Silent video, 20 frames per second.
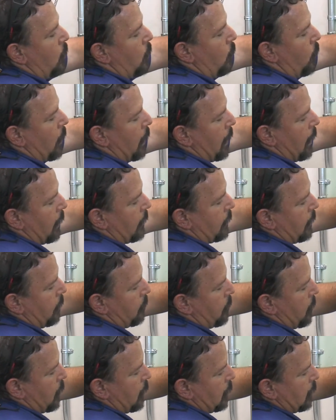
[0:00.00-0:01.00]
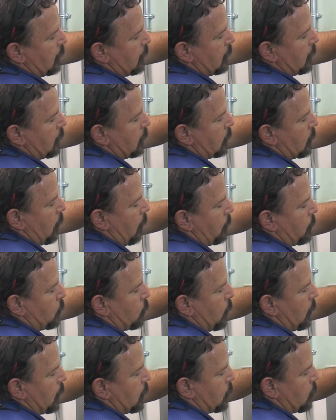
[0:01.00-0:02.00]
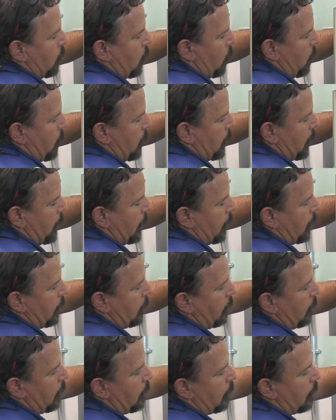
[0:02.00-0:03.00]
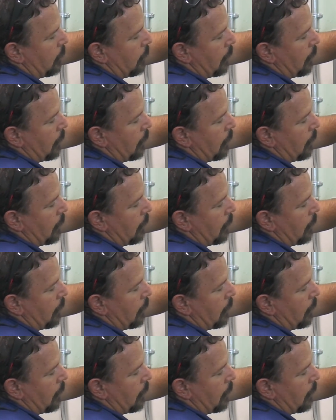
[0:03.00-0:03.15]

We got the emergency stop switch over here.